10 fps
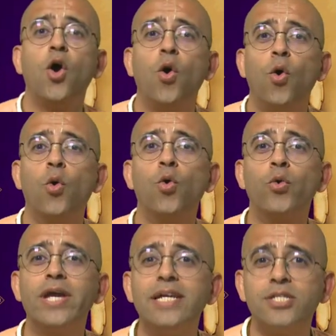
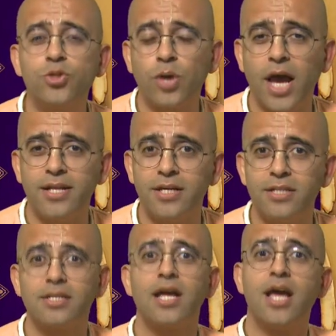reads together,
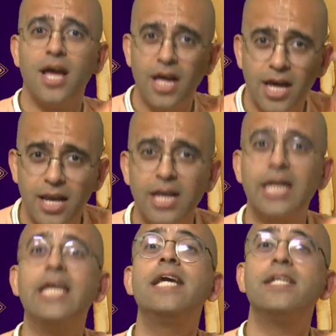
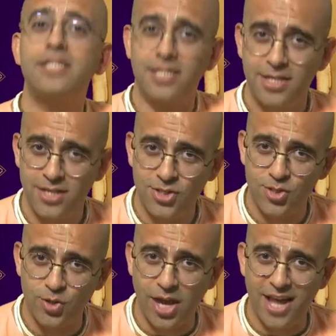leads
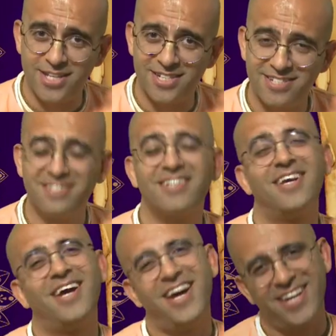together.
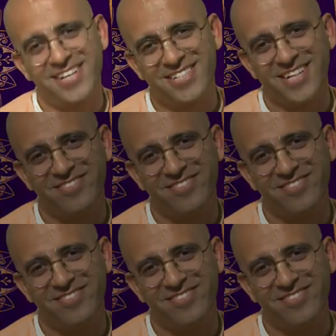Hare Krishna.